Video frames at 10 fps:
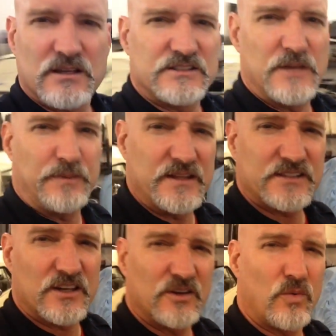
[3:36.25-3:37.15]
Z
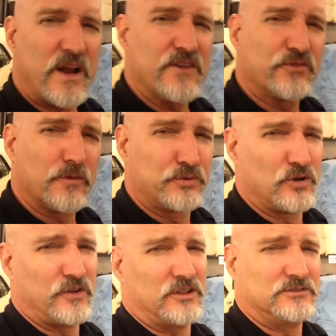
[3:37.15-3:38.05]
Pizza waiting for
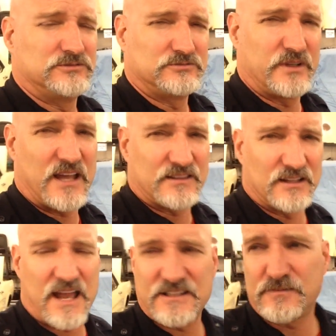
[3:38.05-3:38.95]
approval. We got the
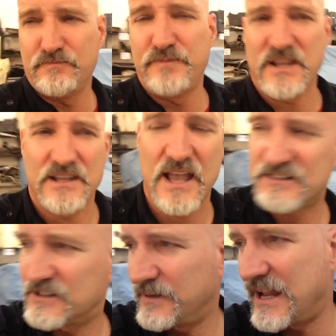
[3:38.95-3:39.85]
last big
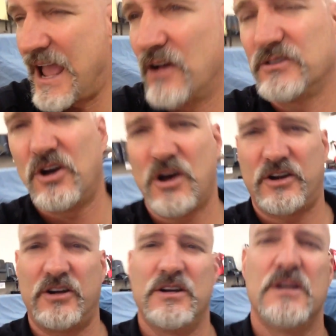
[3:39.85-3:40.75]
estimate out on
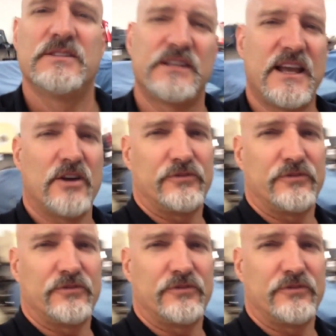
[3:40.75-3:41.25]
her to get her